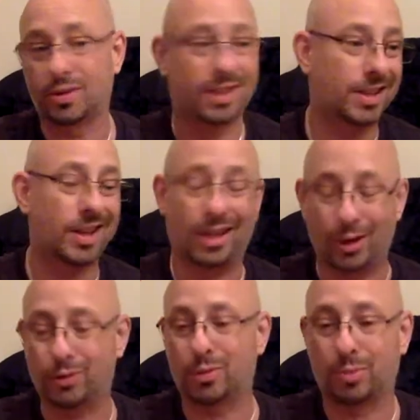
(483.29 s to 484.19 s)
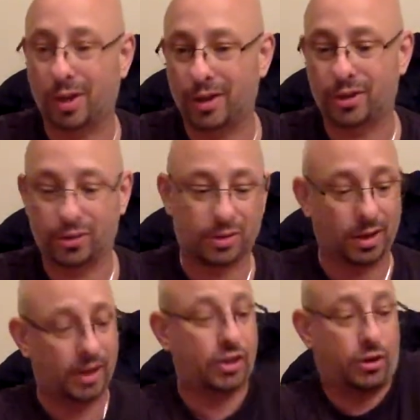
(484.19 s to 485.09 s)
That's like a year's supply of juice.
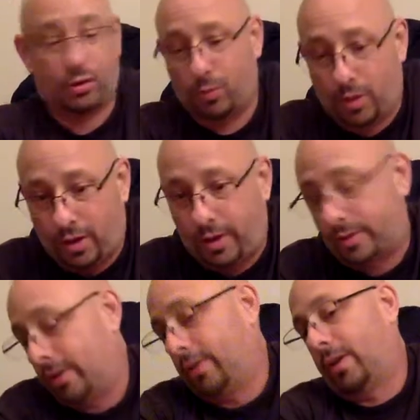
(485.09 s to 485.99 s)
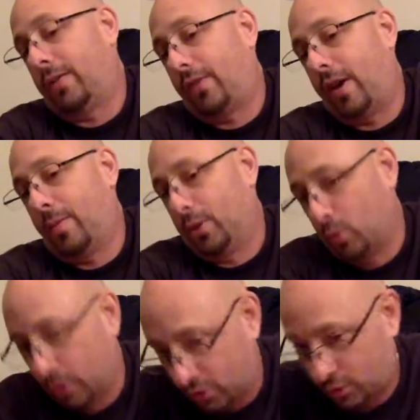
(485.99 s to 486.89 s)
Unless you use one of these, and it's like 5 minutes
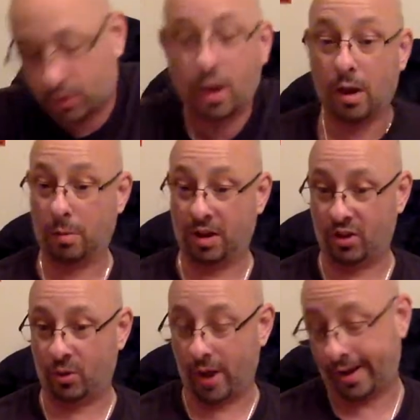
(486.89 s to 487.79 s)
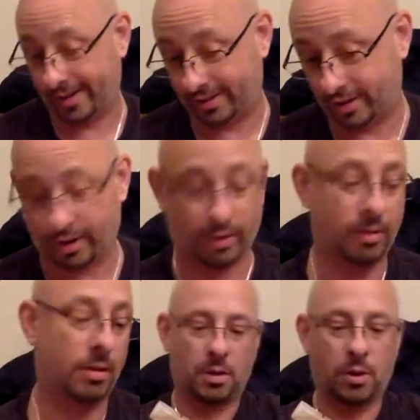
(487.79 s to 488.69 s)
worth of juice. But either way, it's good.
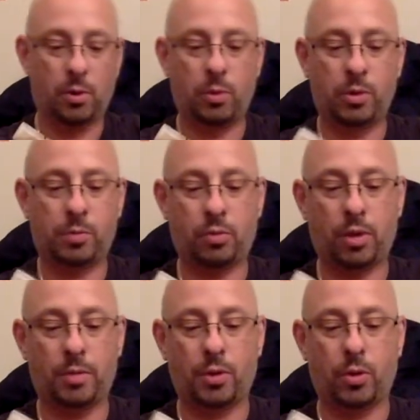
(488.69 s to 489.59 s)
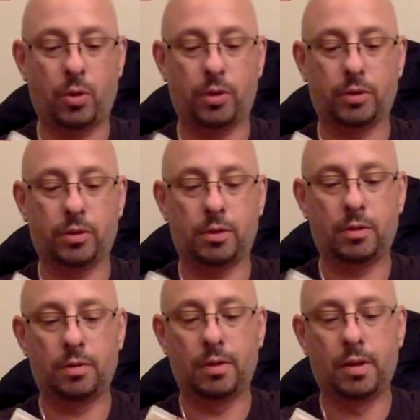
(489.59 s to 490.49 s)
Always prime your coils.
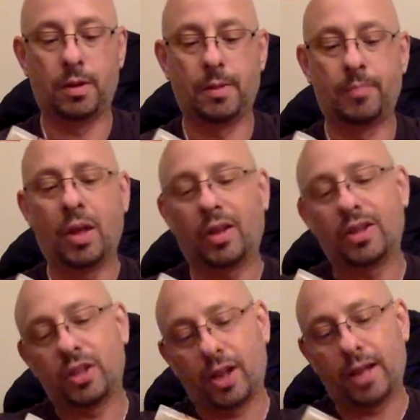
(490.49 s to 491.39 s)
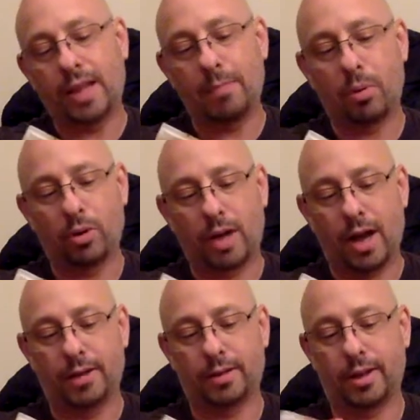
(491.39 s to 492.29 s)
Unless you like that burnt
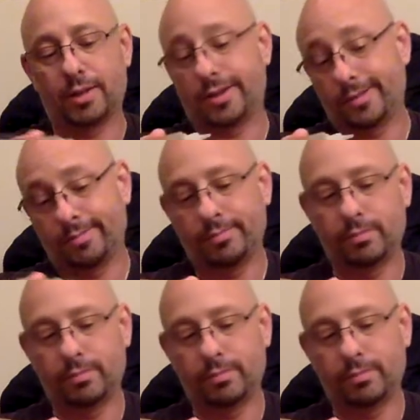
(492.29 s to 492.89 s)
cotton taste.